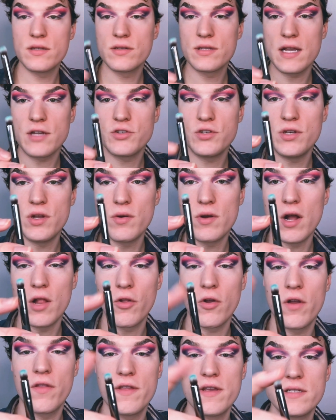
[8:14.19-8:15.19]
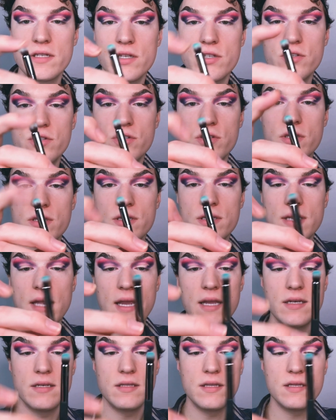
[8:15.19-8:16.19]
actually no color on this, it's just
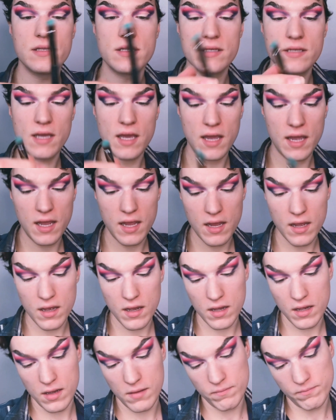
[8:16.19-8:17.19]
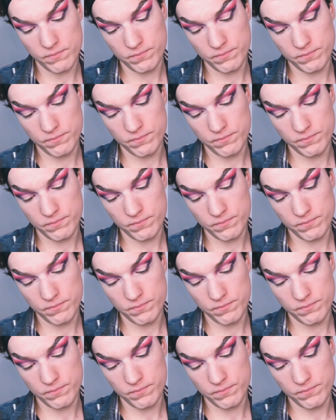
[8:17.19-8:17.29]
stained. This is a